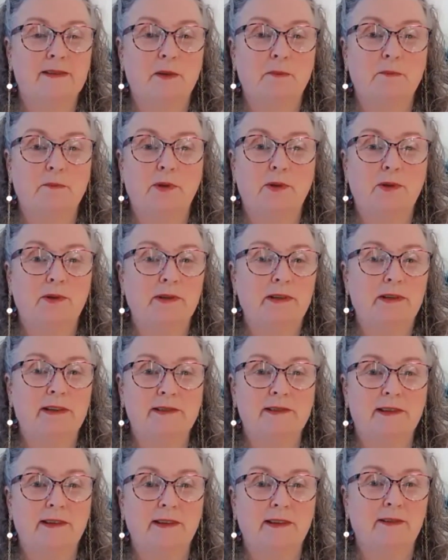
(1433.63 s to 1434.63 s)
Simple,
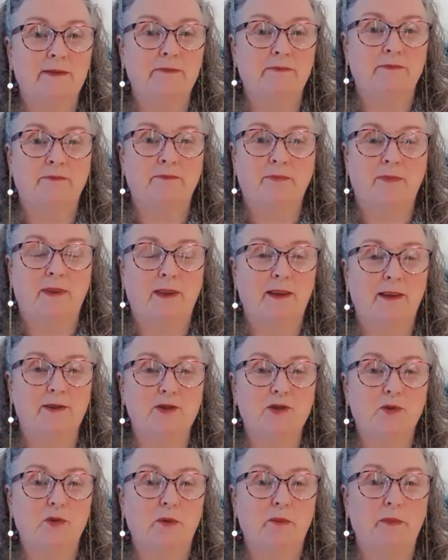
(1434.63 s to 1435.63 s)
easy,
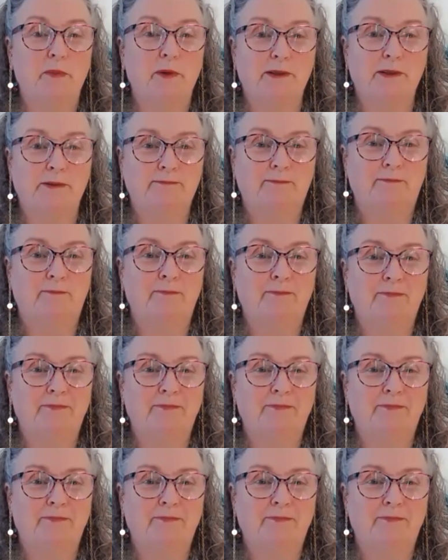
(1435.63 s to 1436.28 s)
and doable.